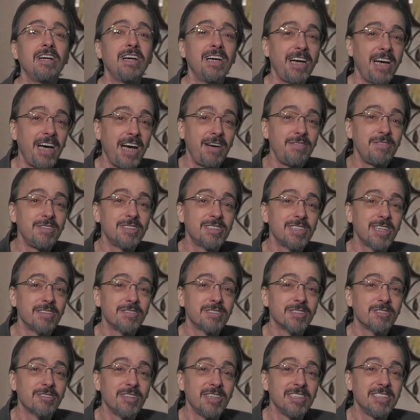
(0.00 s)
Have yourselves a
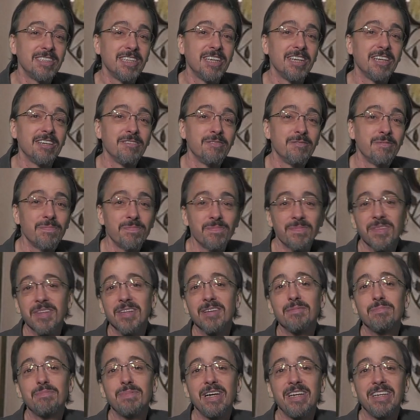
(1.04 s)
great day.
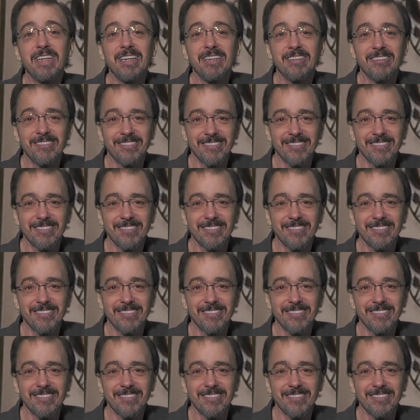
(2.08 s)
Bye now.